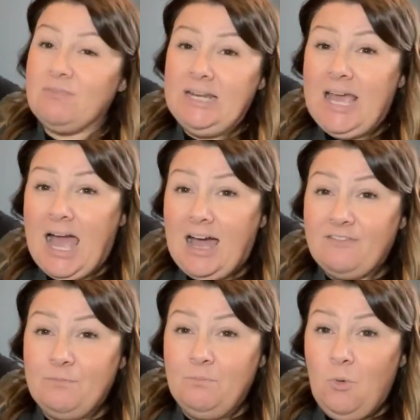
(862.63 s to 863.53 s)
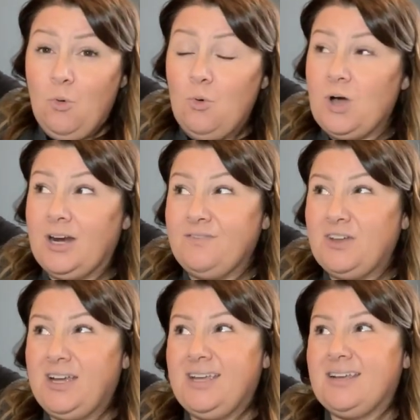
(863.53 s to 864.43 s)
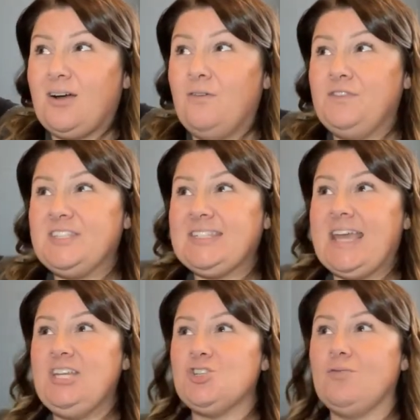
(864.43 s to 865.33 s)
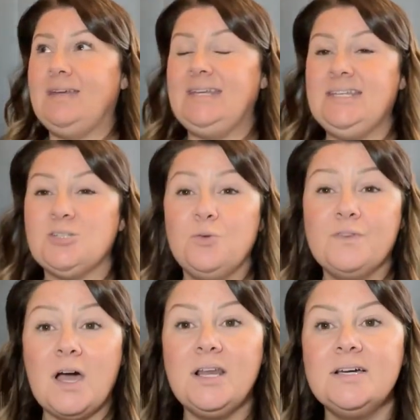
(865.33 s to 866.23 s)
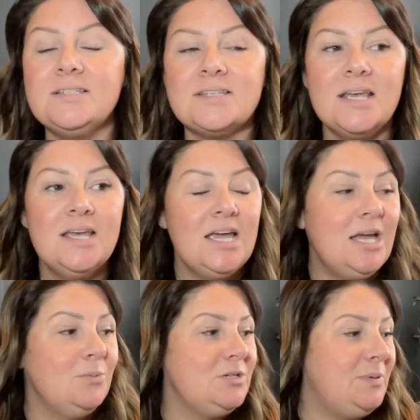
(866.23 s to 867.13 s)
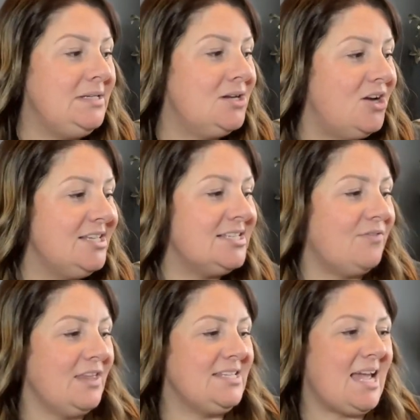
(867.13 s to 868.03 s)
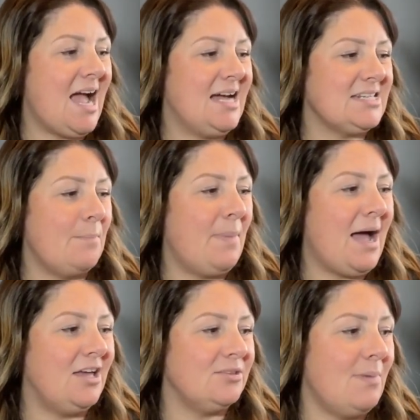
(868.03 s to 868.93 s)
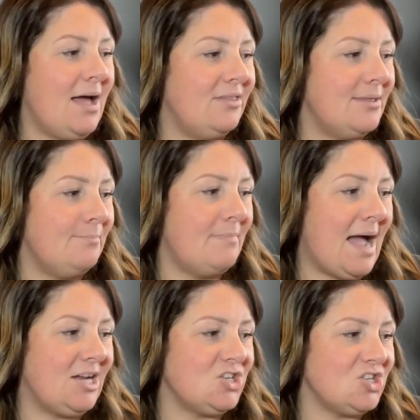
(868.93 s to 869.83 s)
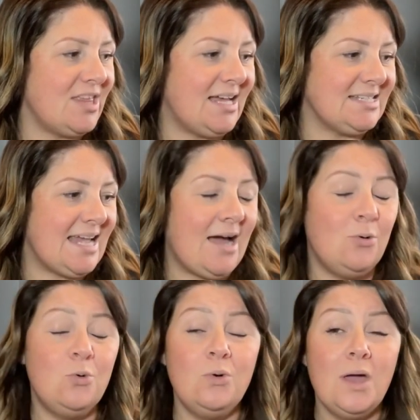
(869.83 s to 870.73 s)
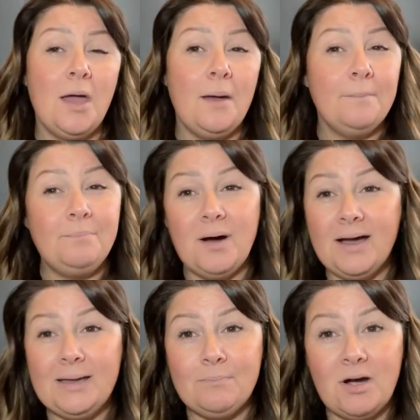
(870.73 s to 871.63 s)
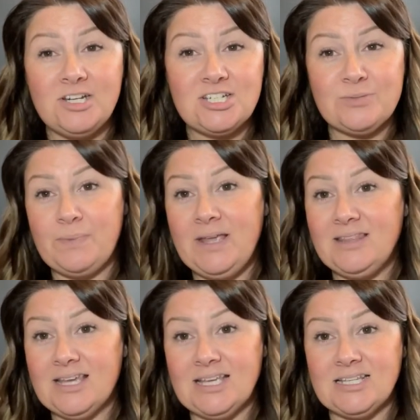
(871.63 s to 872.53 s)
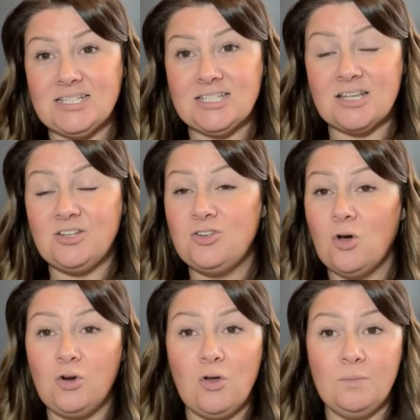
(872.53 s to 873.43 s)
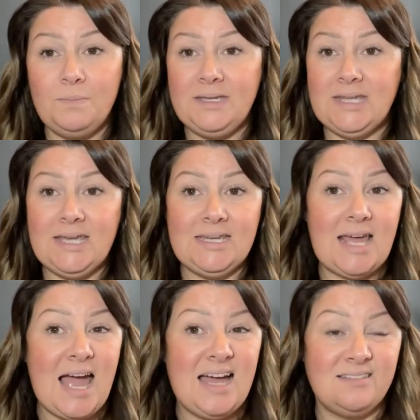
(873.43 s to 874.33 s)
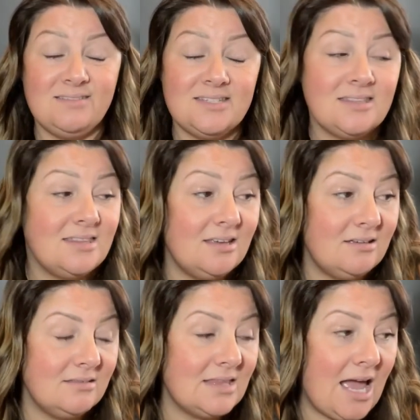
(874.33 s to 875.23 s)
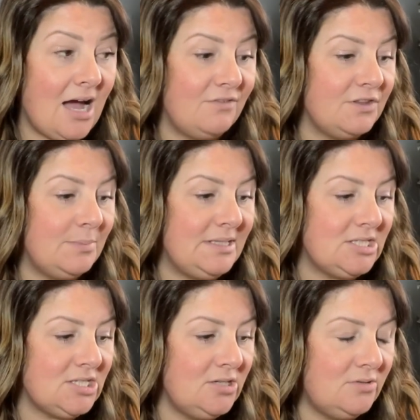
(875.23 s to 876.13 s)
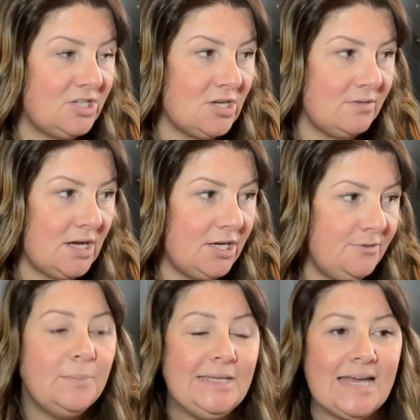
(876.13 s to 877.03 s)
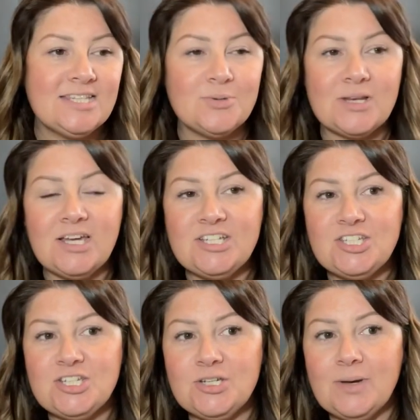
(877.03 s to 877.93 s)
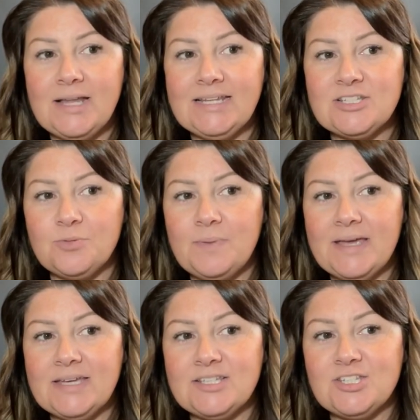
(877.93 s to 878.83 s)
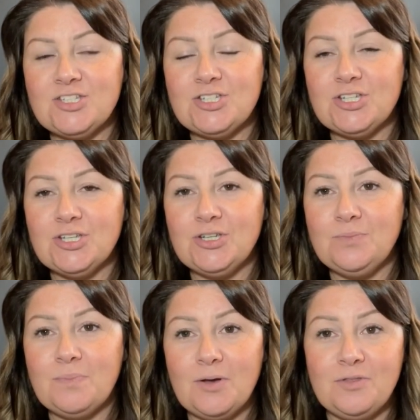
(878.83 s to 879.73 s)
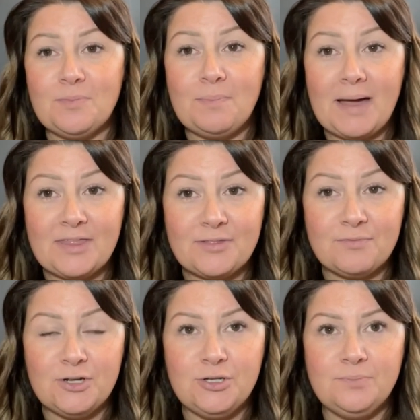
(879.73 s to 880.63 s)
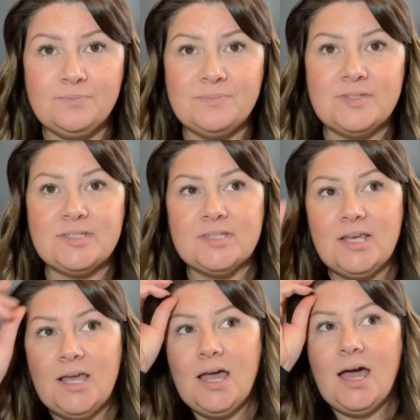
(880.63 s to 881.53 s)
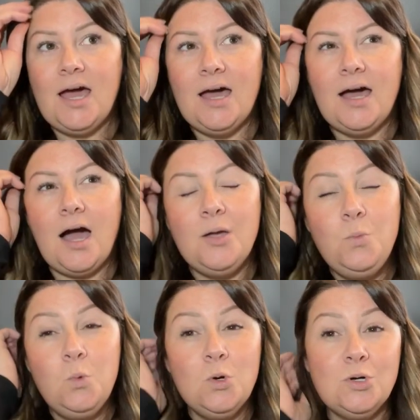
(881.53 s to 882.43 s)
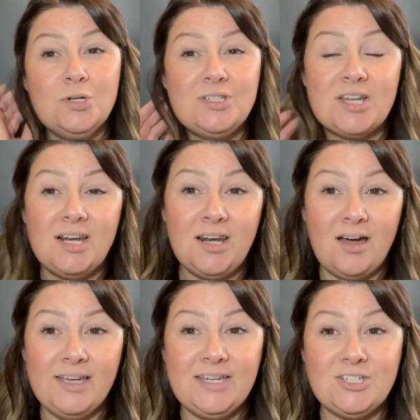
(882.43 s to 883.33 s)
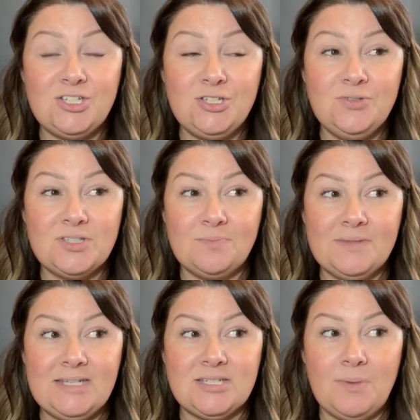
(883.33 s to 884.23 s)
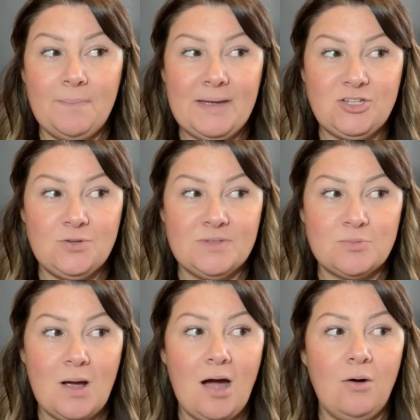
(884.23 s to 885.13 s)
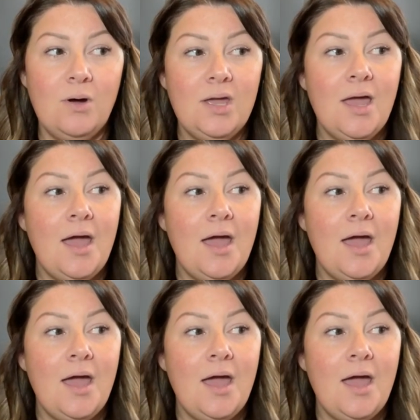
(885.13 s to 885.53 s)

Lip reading: really have more kind of like of the sage greeny sort of colours. It would have been nice if they'd had a bath mat that matched that towel, but it might just be that it's not long been in and that they'll have them in soon, I don't know. But yeah, so I'd like to do a little bit to both bathrooms. I would like to do something to my bedroom as well.